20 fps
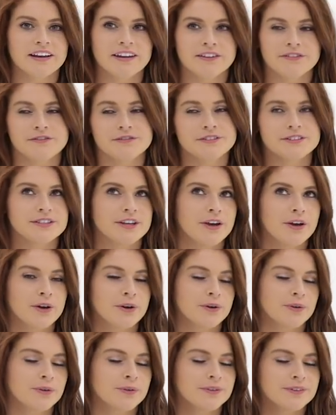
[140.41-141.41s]
If
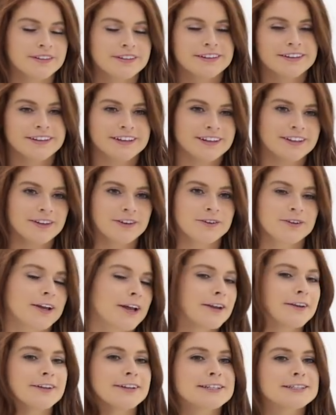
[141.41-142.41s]
so, you know,
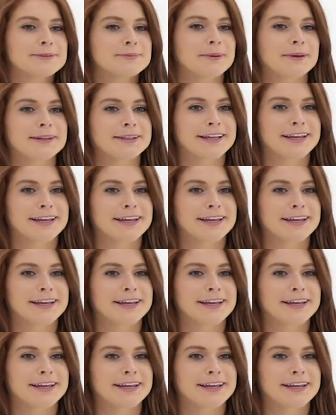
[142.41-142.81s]
kind of explain